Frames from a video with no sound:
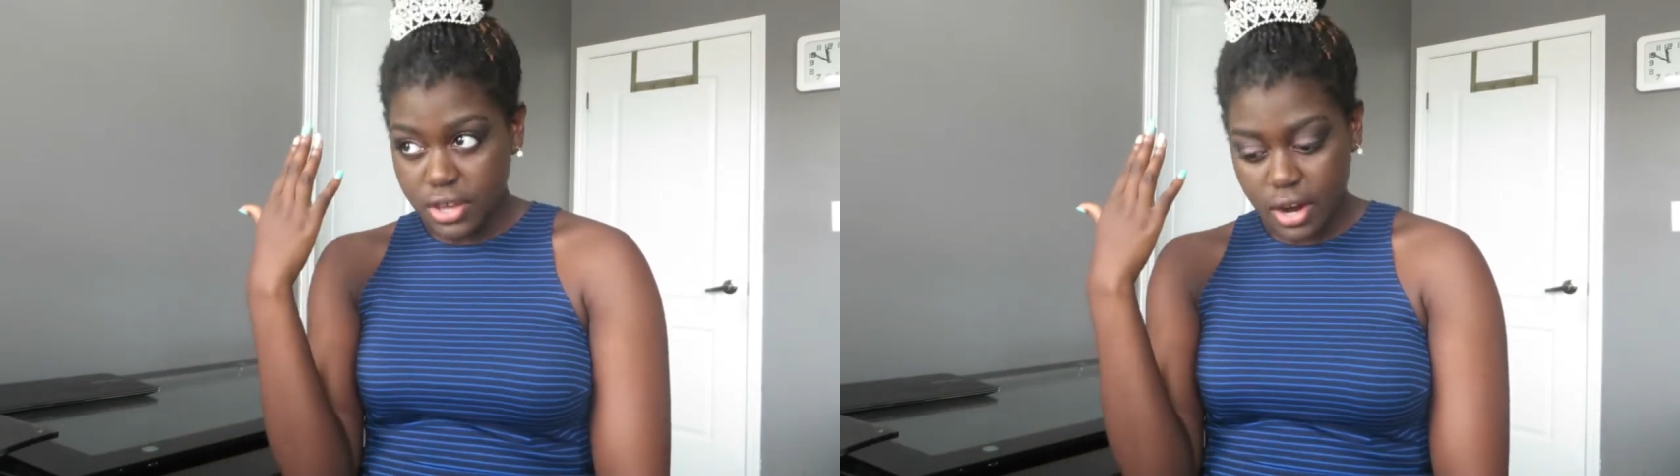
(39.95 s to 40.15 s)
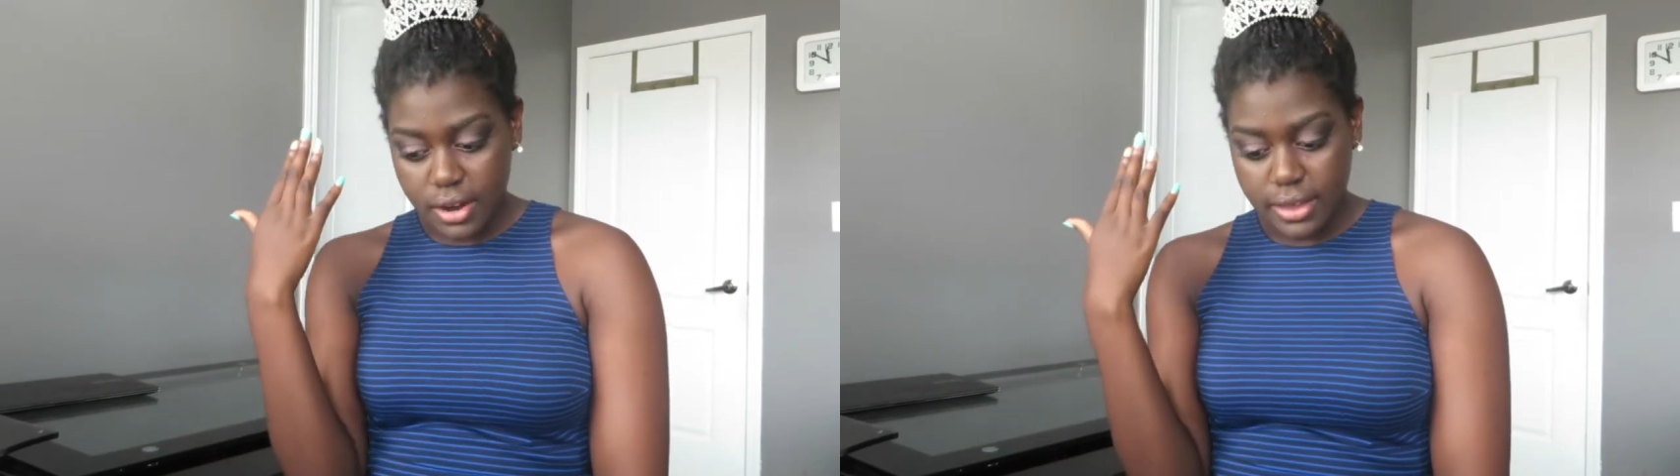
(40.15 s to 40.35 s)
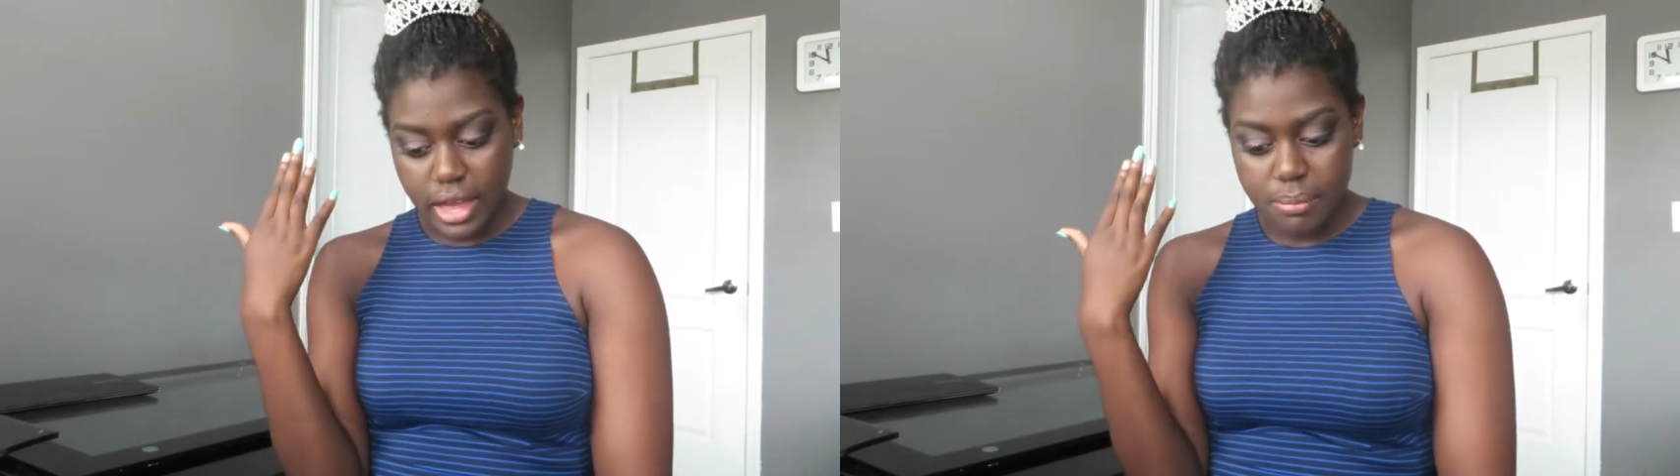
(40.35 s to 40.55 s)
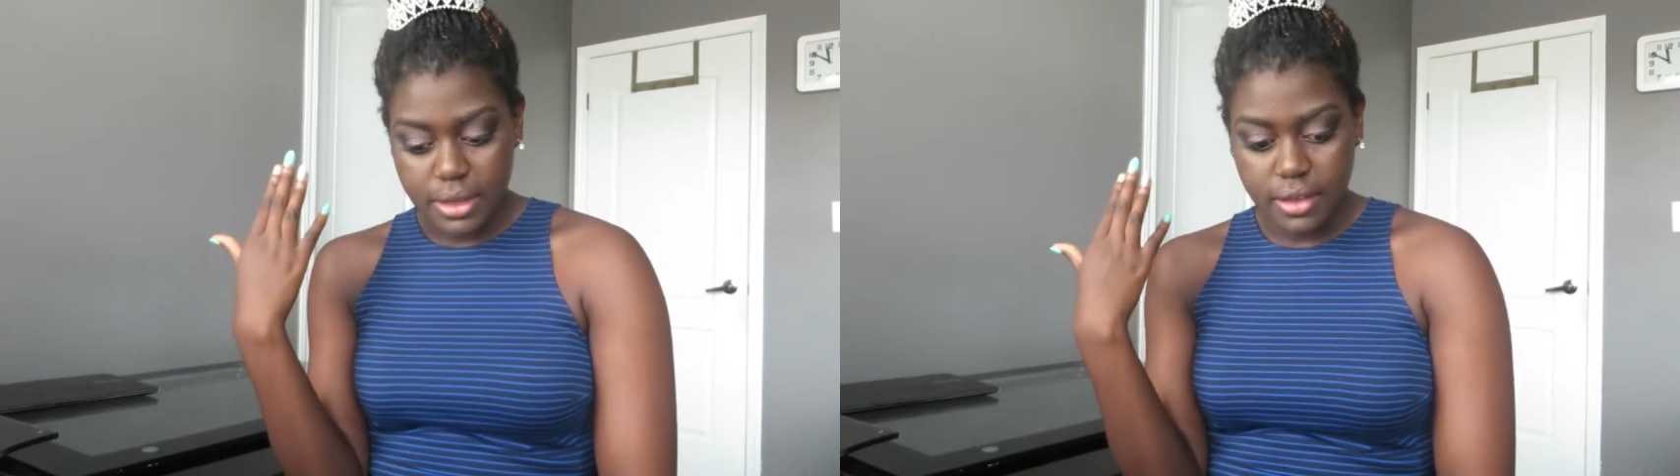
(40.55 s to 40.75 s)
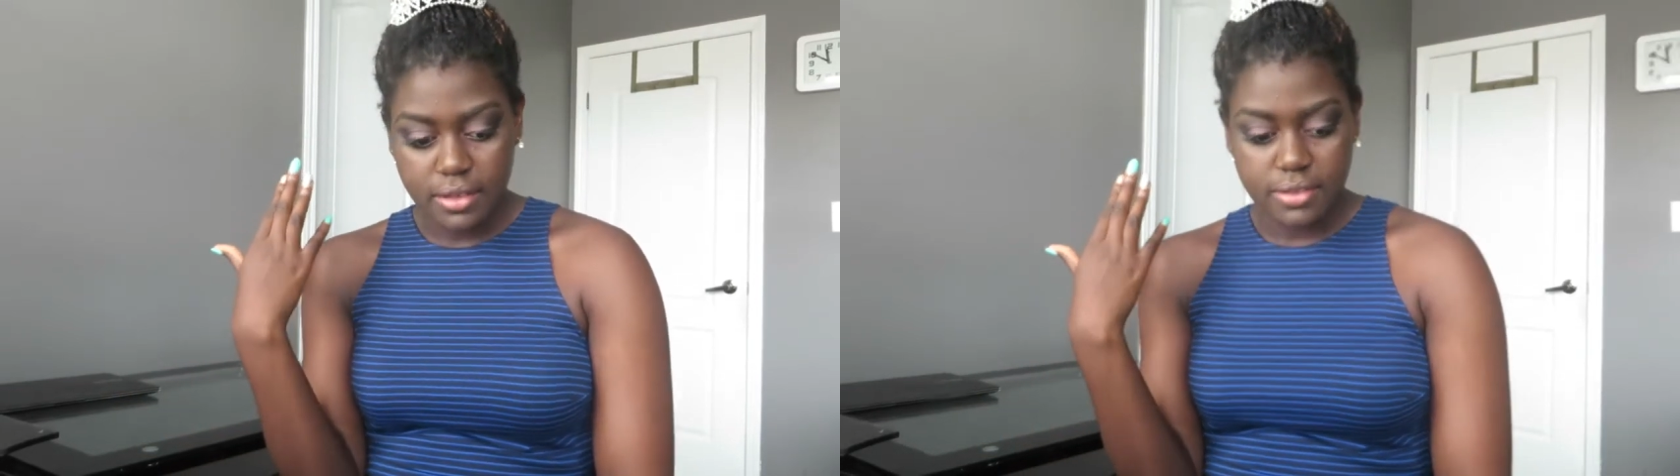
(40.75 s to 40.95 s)
tiara again
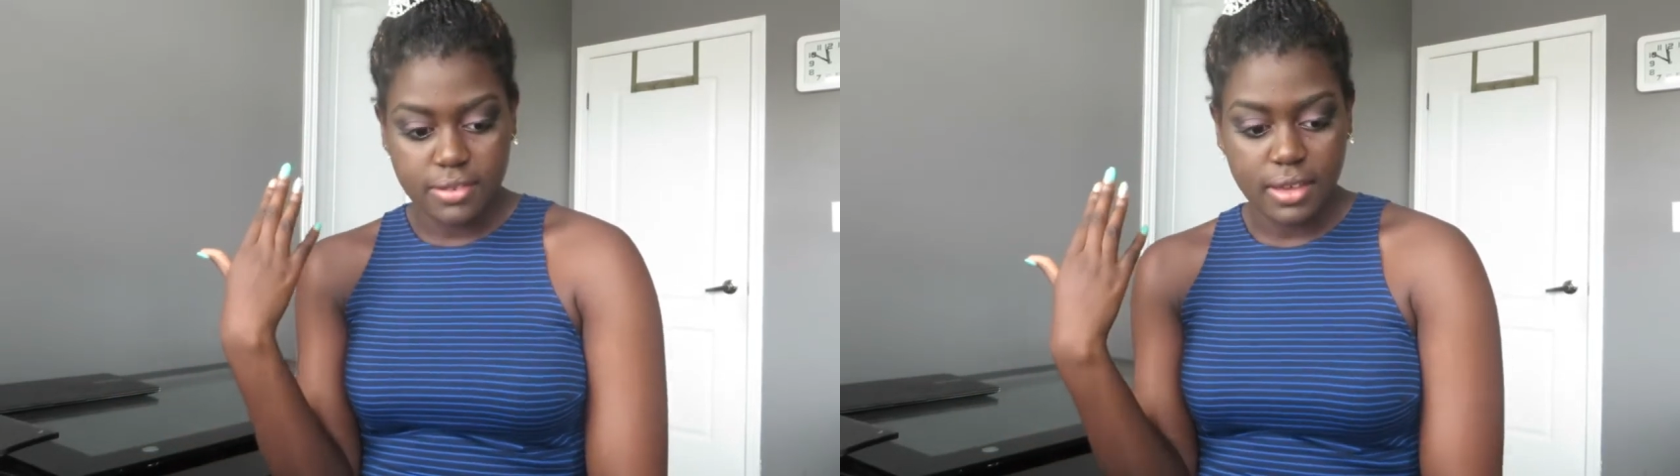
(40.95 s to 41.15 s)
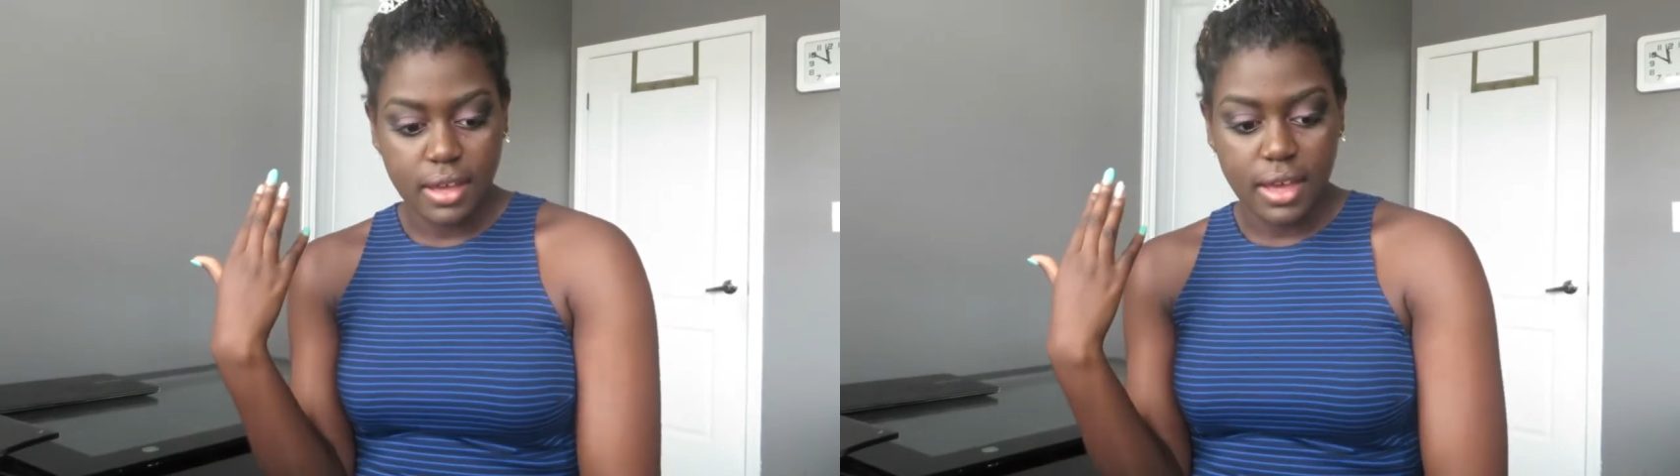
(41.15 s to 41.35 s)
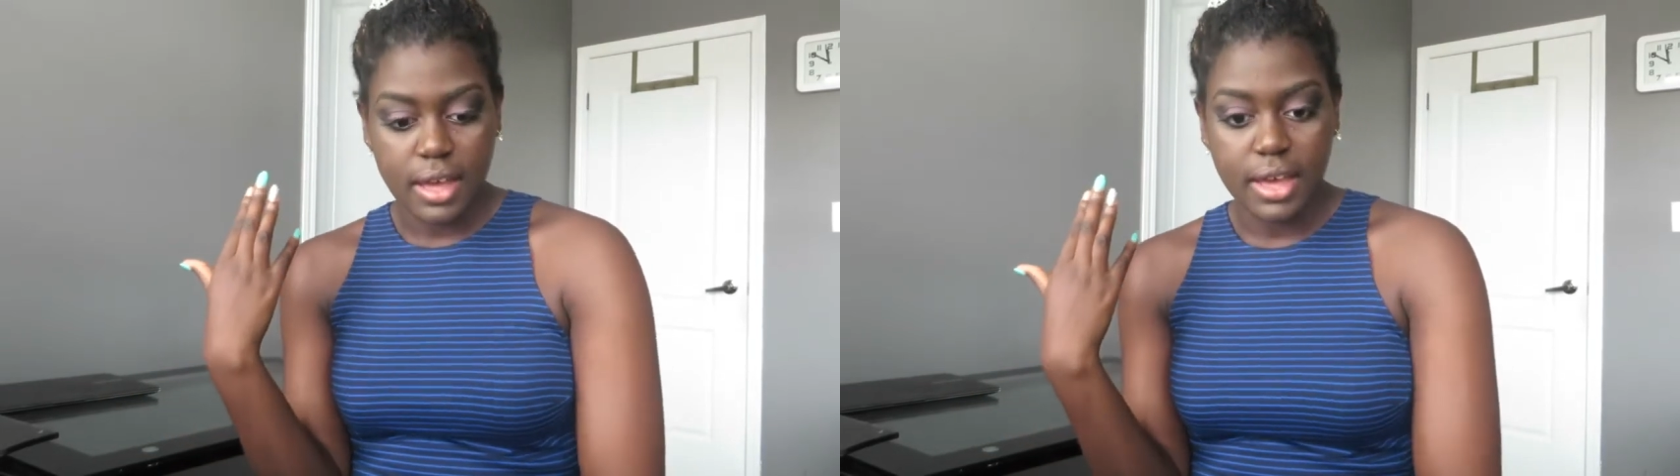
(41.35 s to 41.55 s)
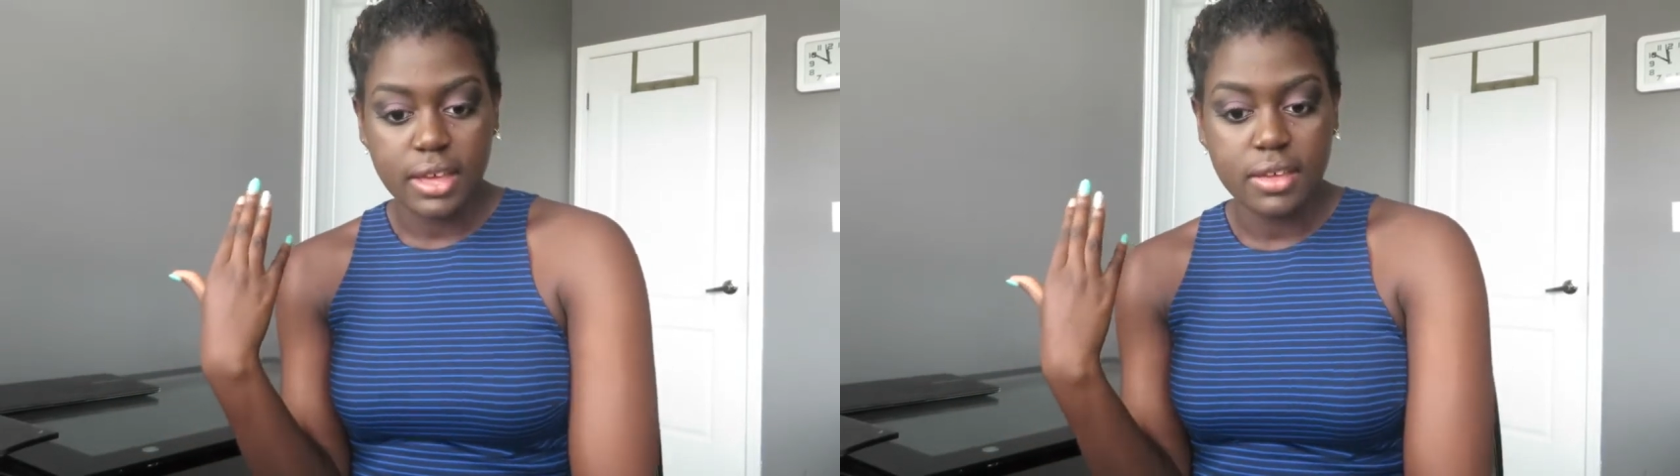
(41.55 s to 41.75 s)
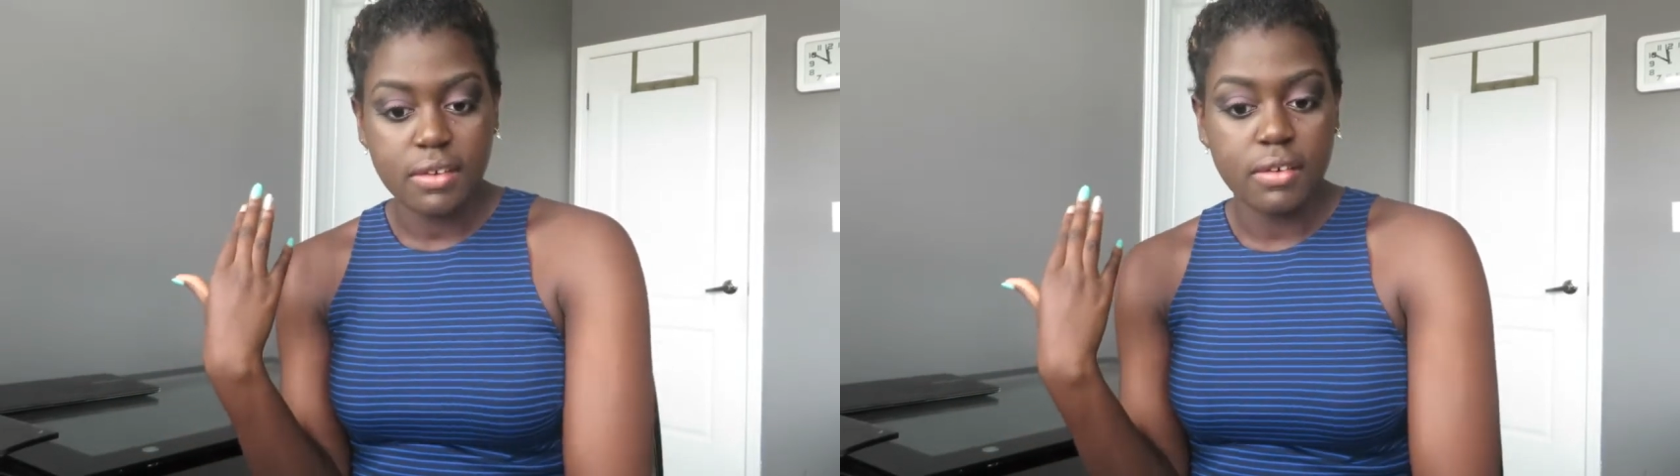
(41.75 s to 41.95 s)
because I